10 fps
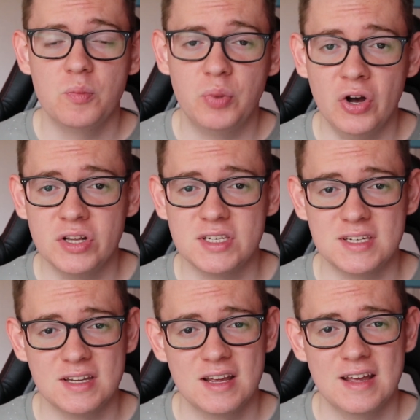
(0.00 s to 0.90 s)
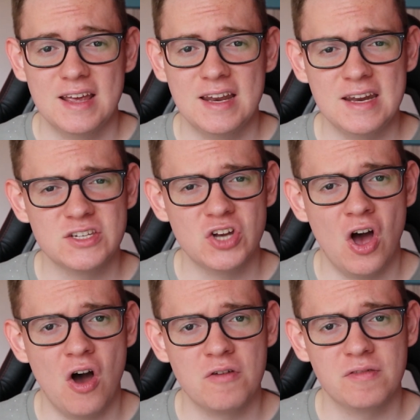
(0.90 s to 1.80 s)
but it did
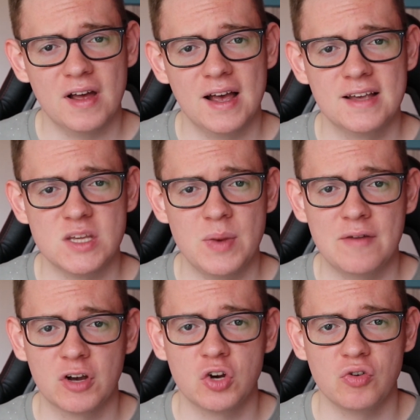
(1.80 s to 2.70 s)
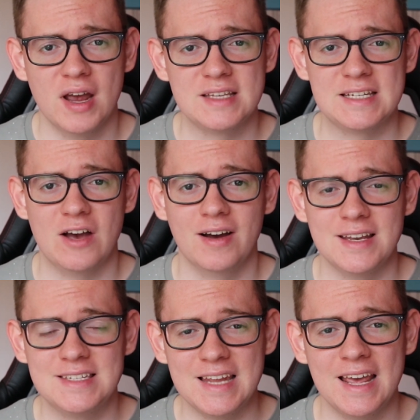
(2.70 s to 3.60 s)
start off as a bit of a crazy
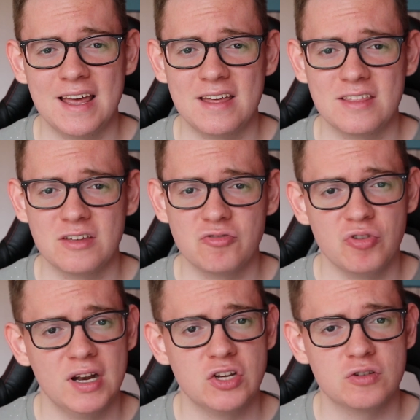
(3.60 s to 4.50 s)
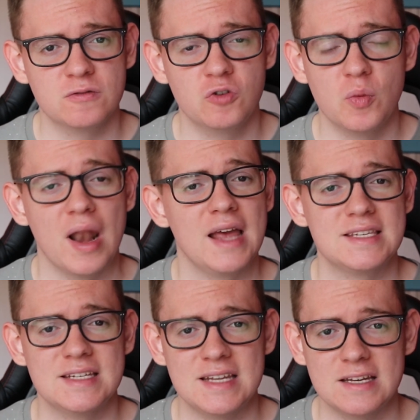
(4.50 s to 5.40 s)
idea that really just
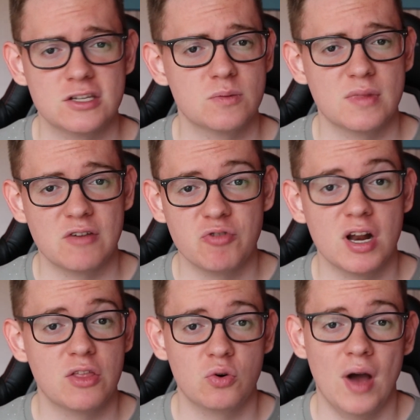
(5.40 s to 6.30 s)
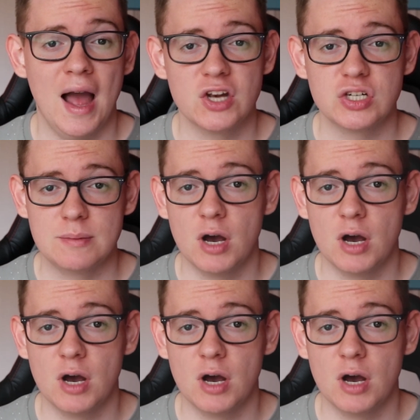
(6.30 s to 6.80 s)
formulated into something they really thought actually